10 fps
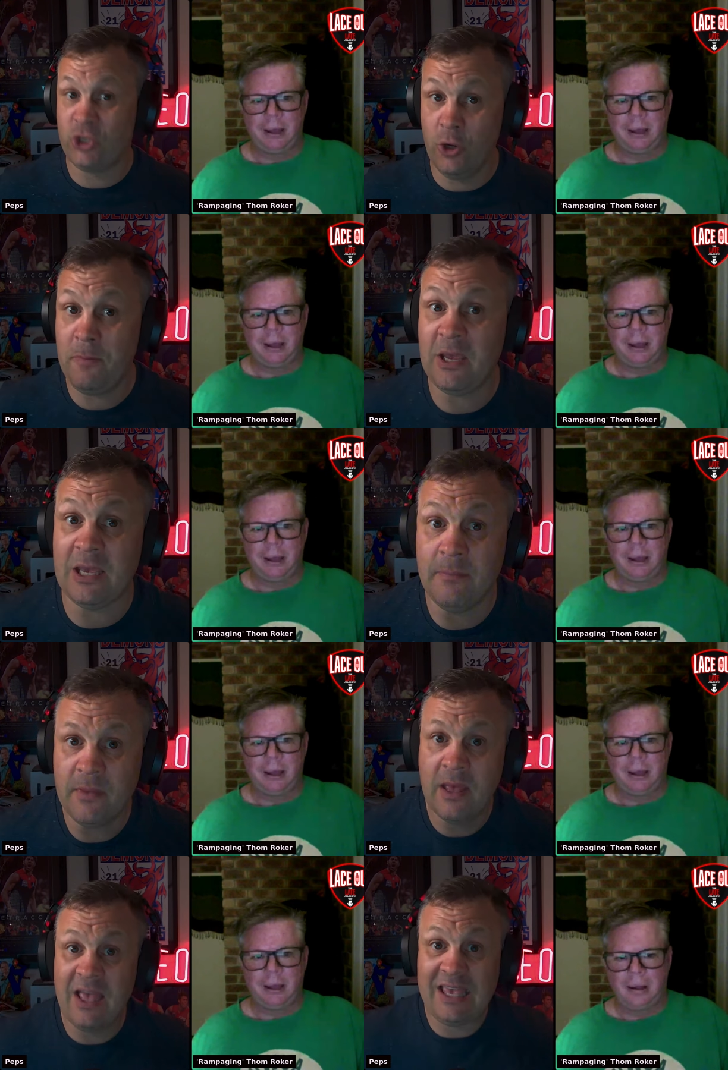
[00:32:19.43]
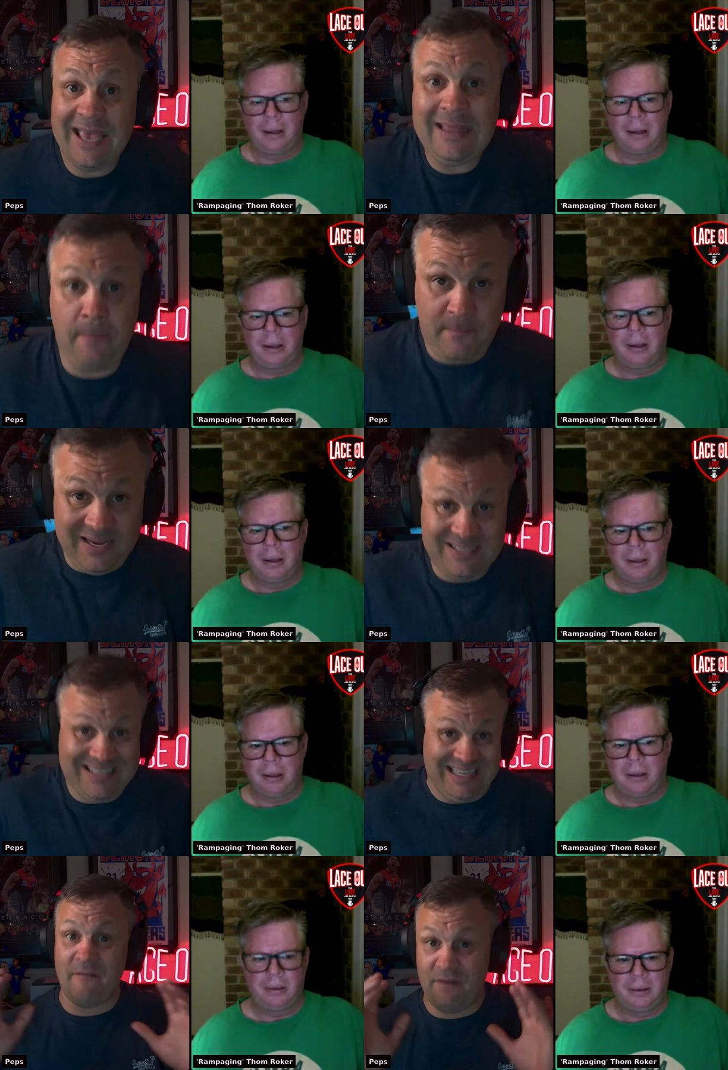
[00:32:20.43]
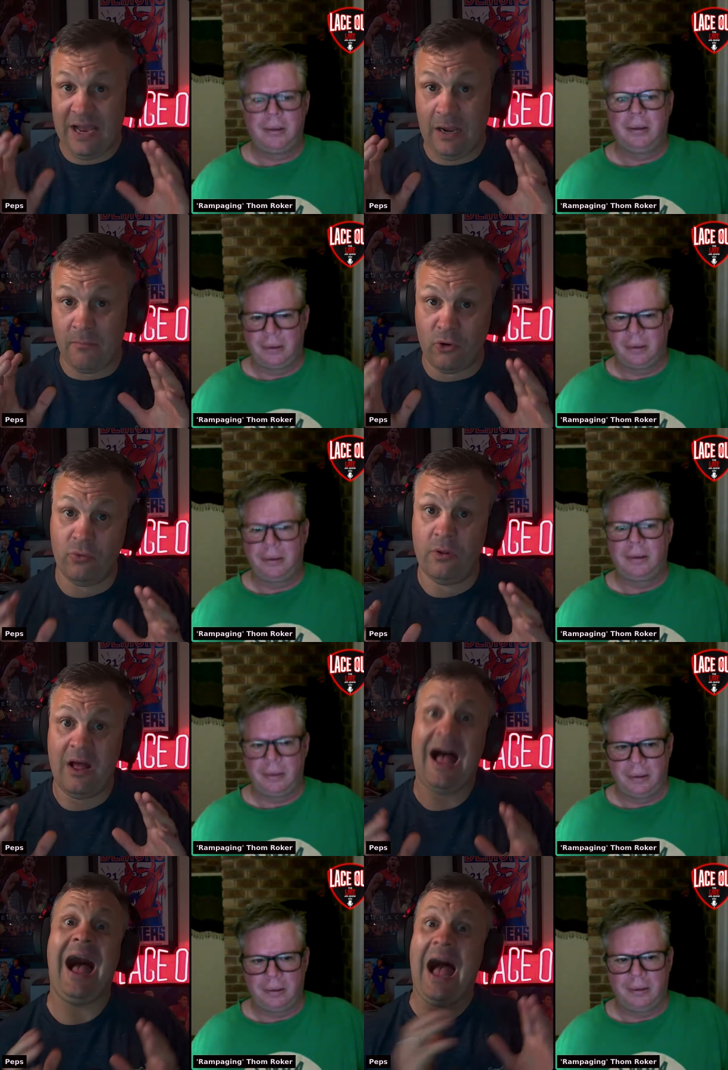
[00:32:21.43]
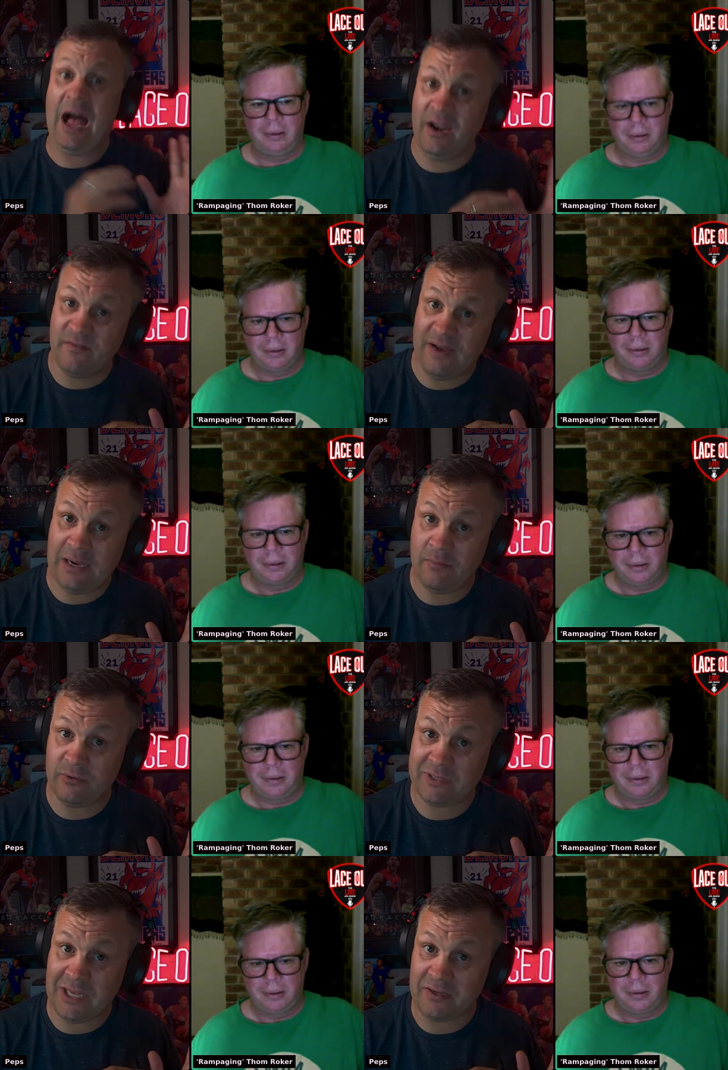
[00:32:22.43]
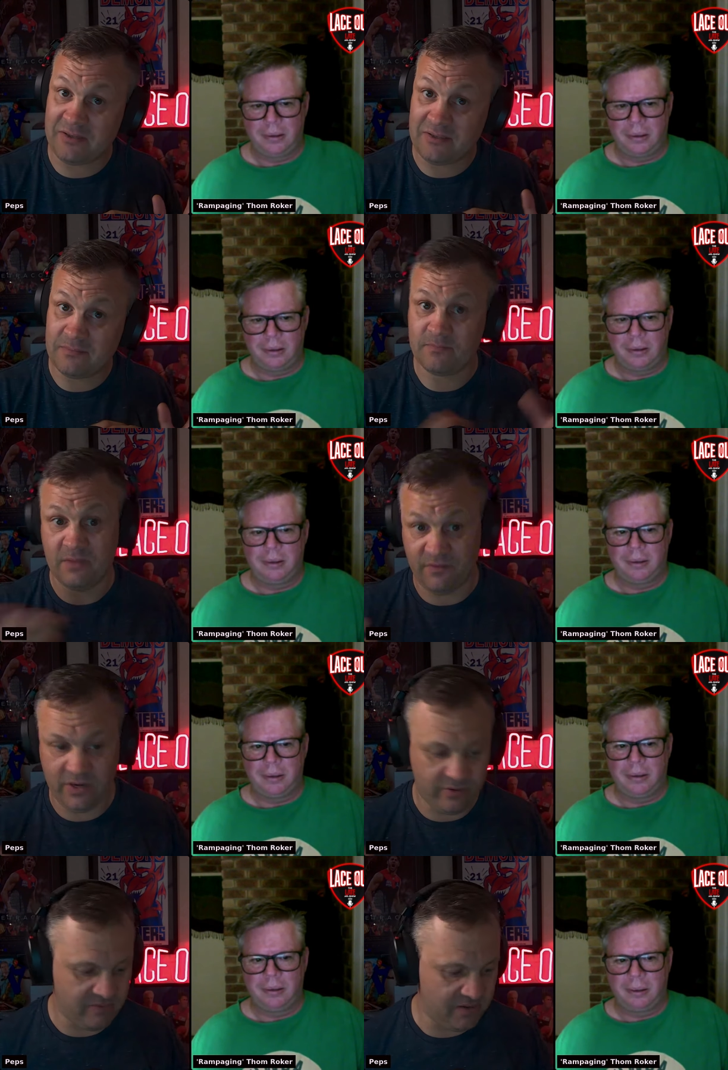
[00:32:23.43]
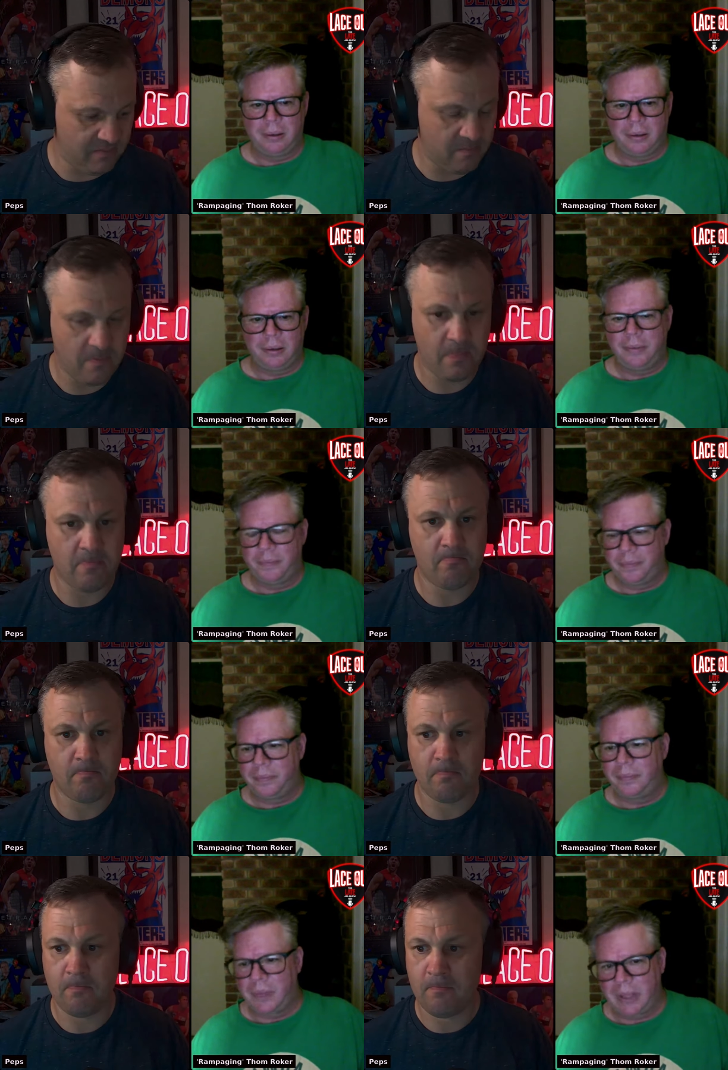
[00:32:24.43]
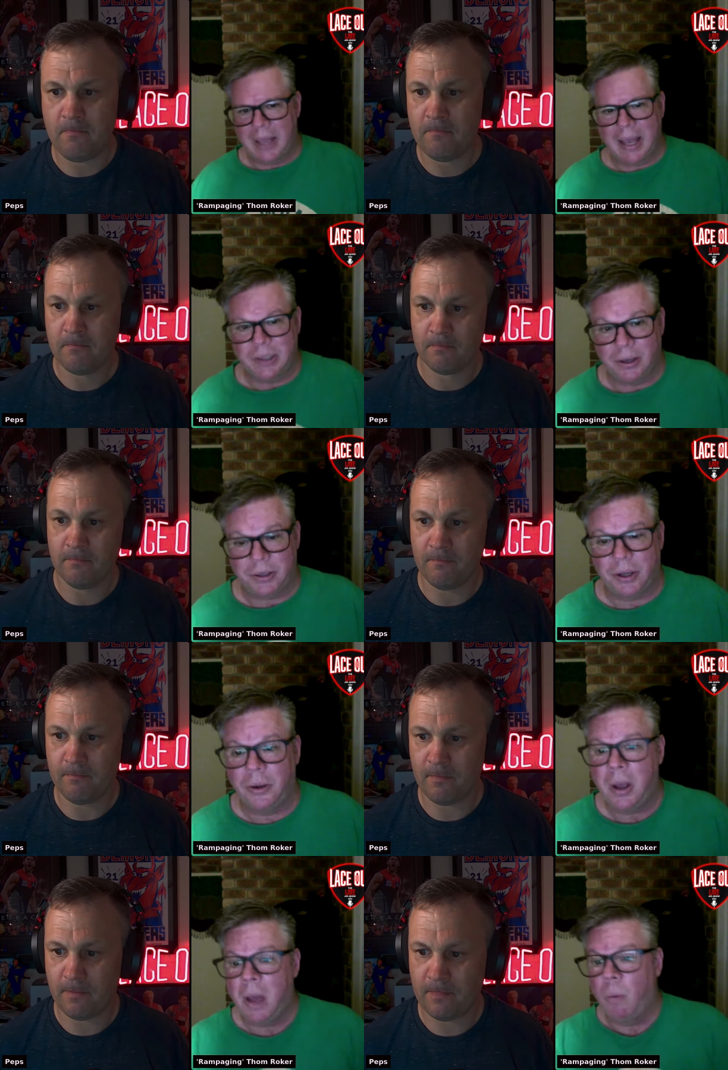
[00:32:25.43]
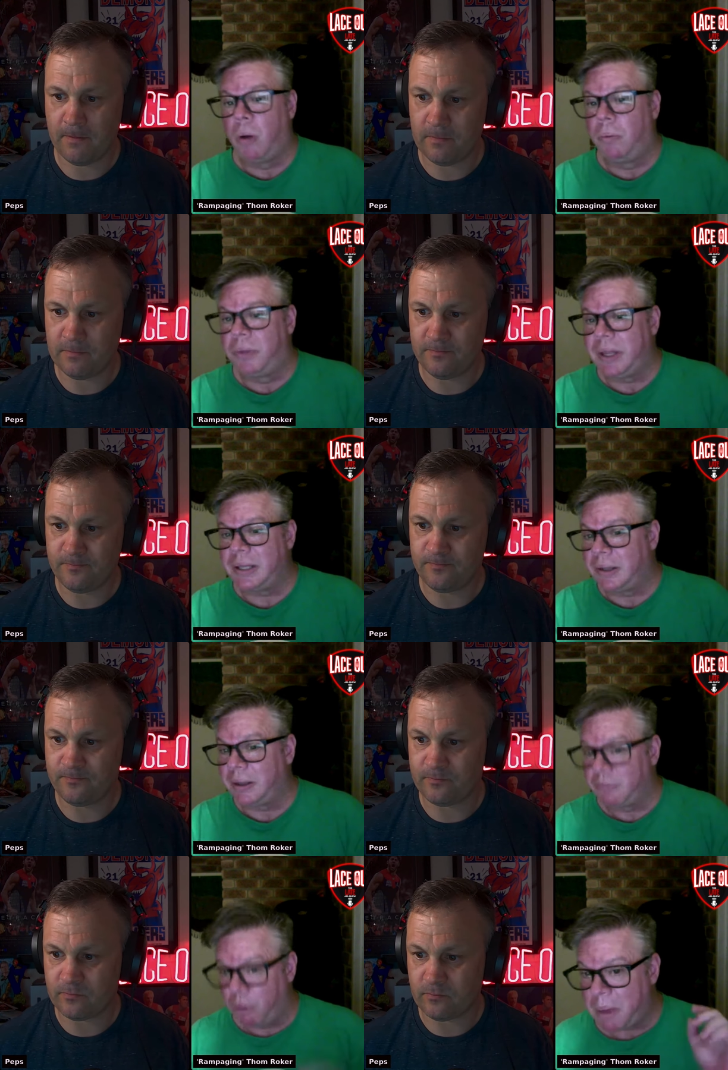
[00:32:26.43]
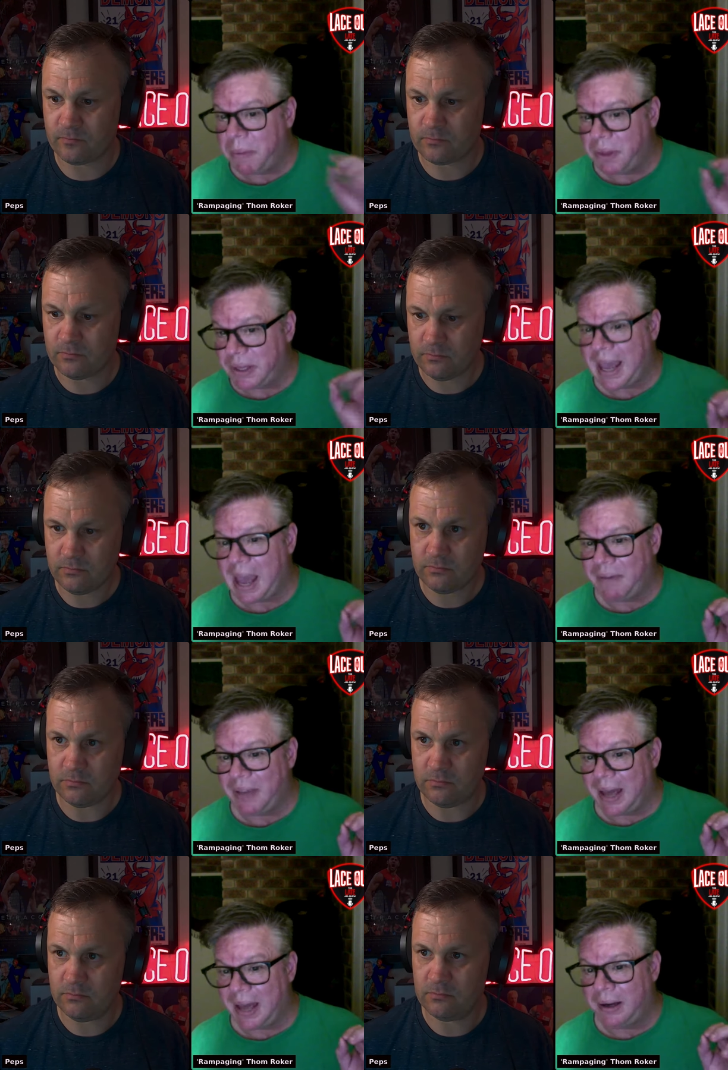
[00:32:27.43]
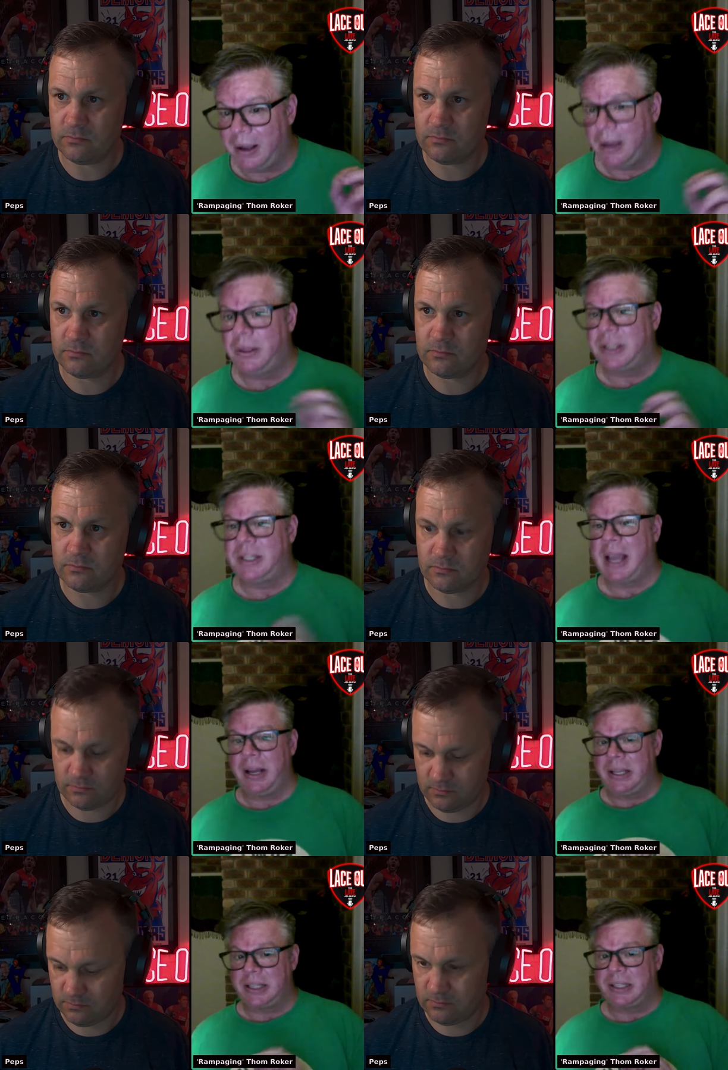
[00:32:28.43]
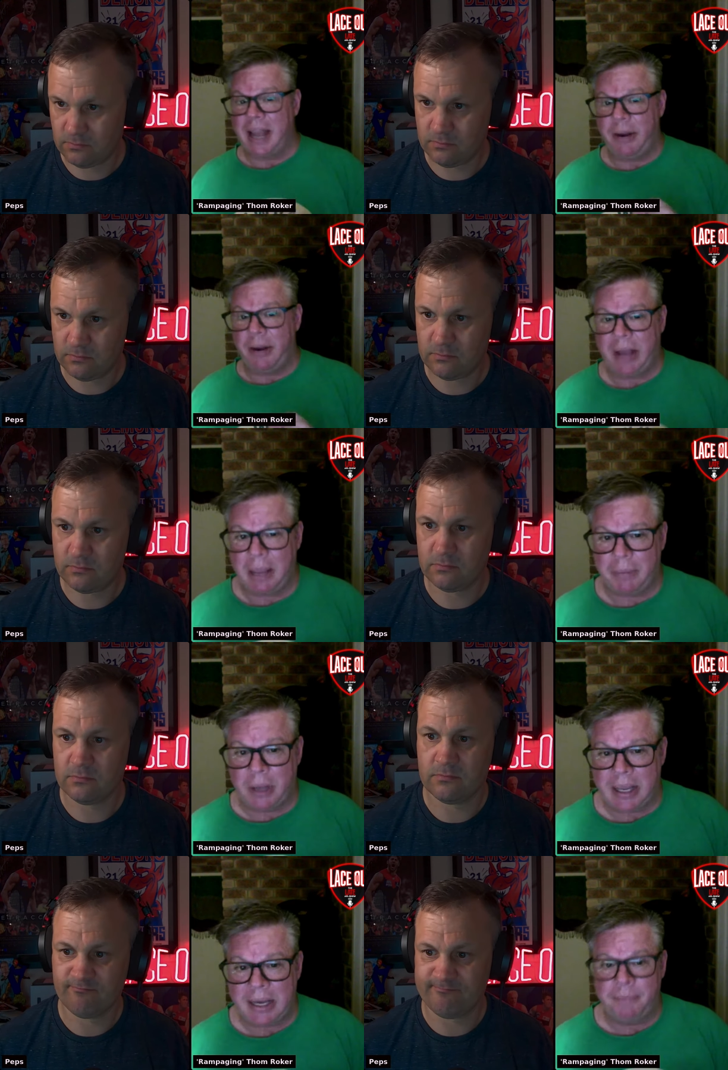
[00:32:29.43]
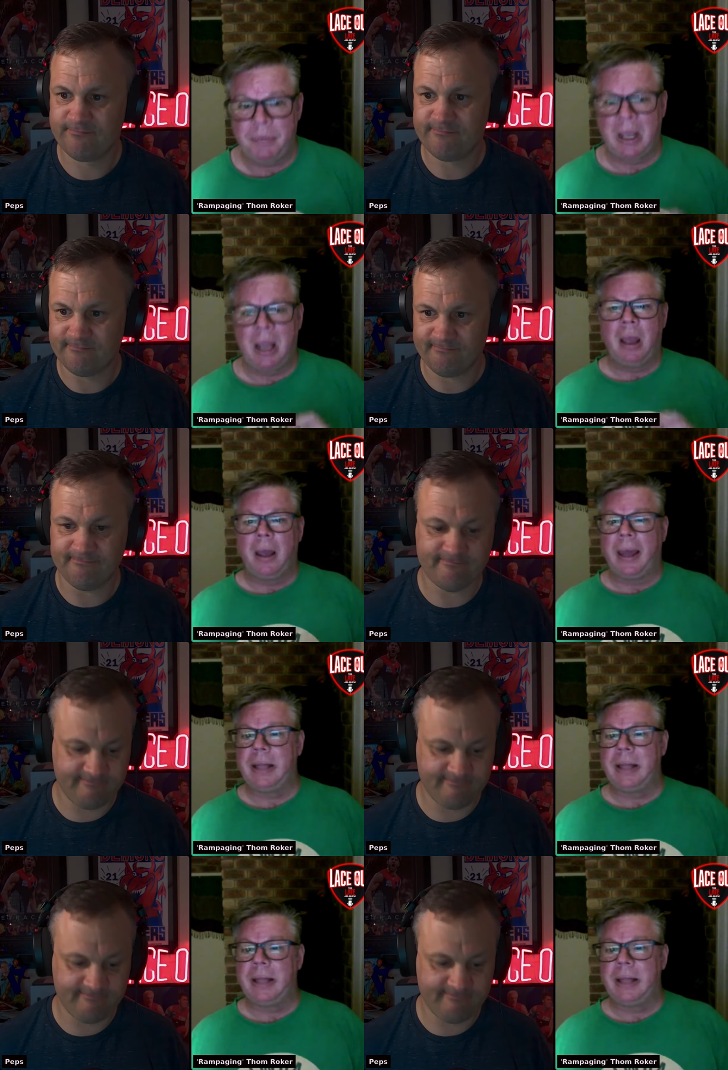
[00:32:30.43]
Speaker 1: do pick him. Get the best available, unavailable talent, if you know what I mean.
Speaker 2: Yes, I do. Well, remember the caveat. He's a Sandringham kid.
Speaker 1: And